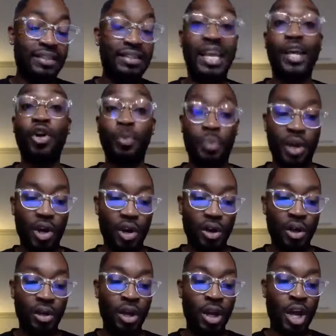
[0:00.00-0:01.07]
a state or
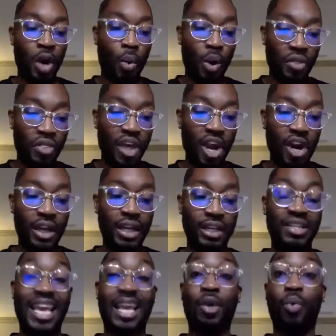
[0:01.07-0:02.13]
period where
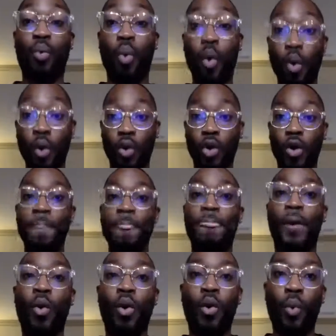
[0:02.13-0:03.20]
there is a
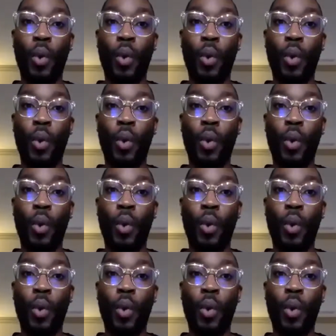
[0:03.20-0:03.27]
war,